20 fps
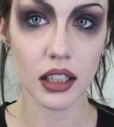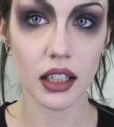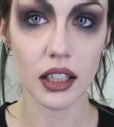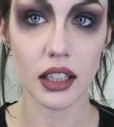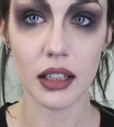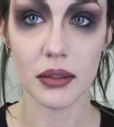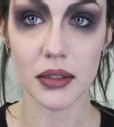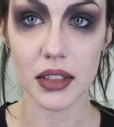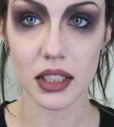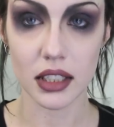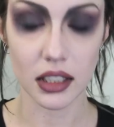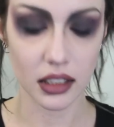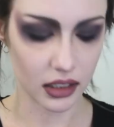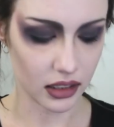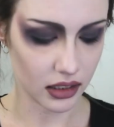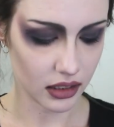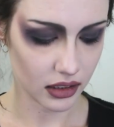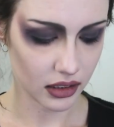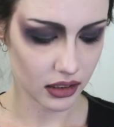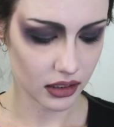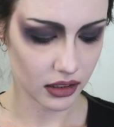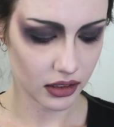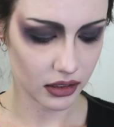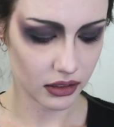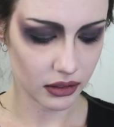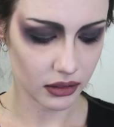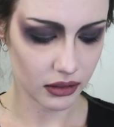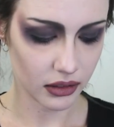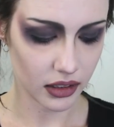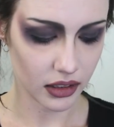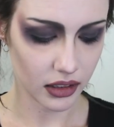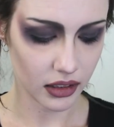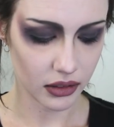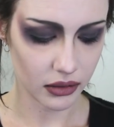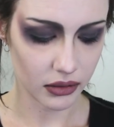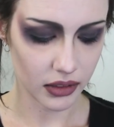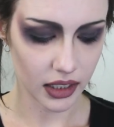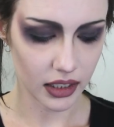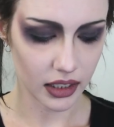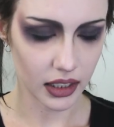And I'm just going to go
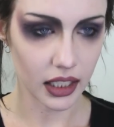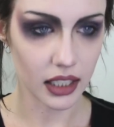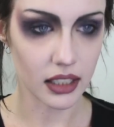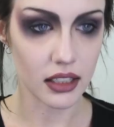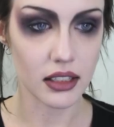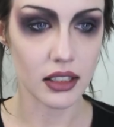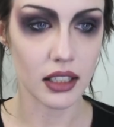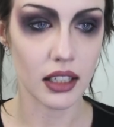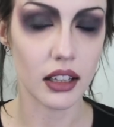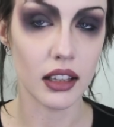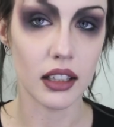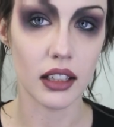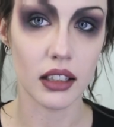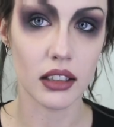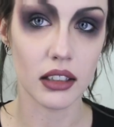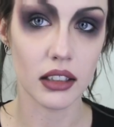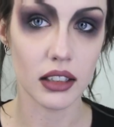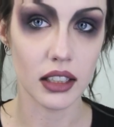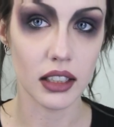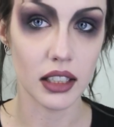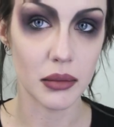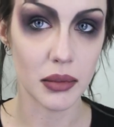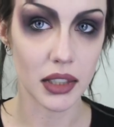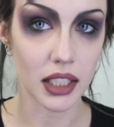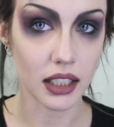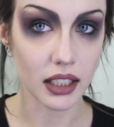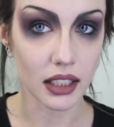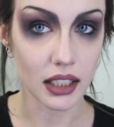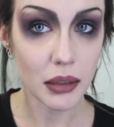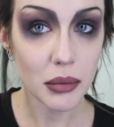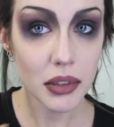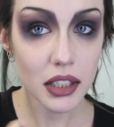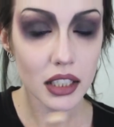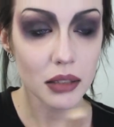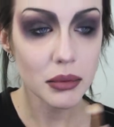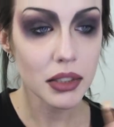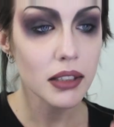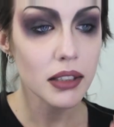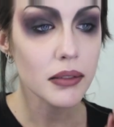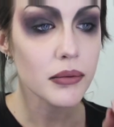around the edges that I think need to be cleaned up a
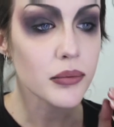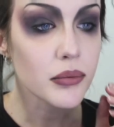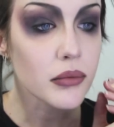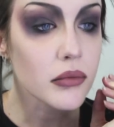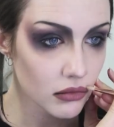little bit.